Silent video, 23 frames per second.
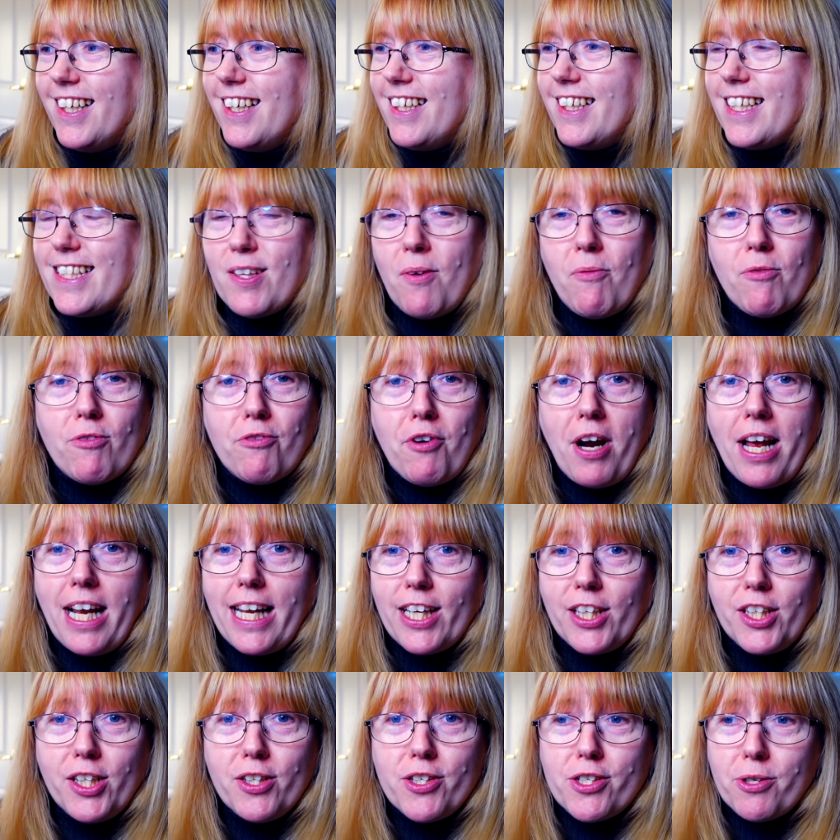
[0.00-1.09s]
There's some really
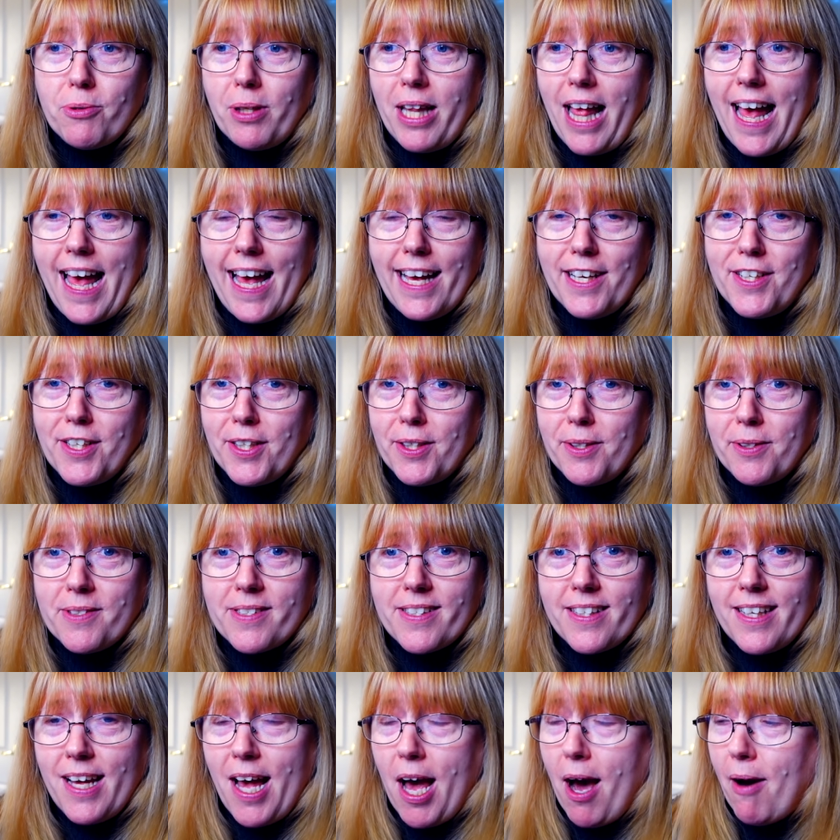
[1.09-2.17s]
unusual
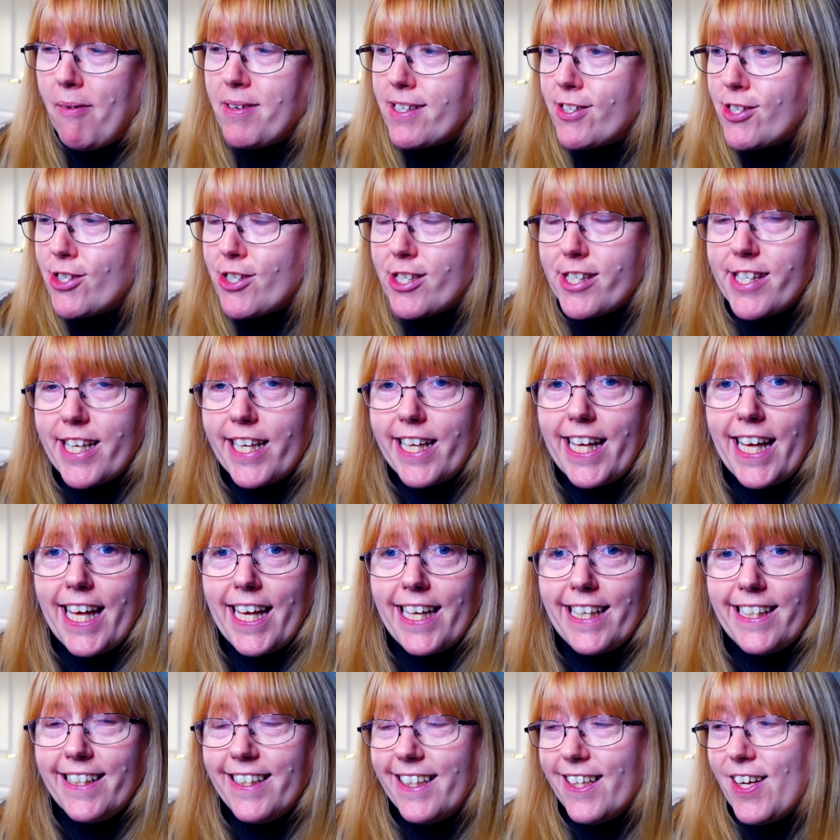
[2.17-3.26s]
hairdos. I was just
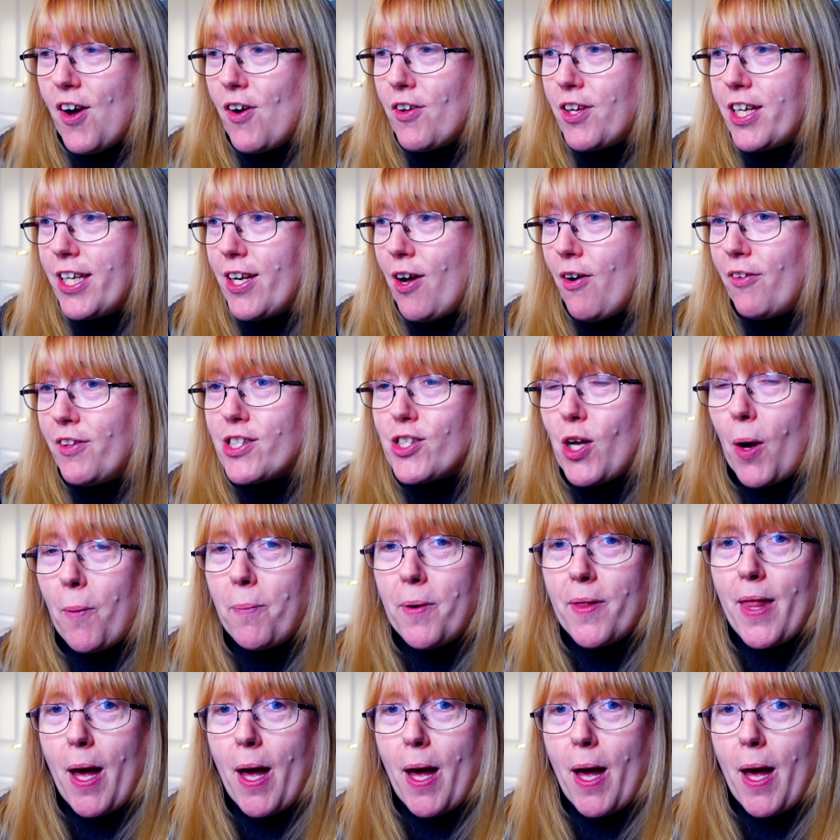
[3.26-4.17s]
thinking, on the top of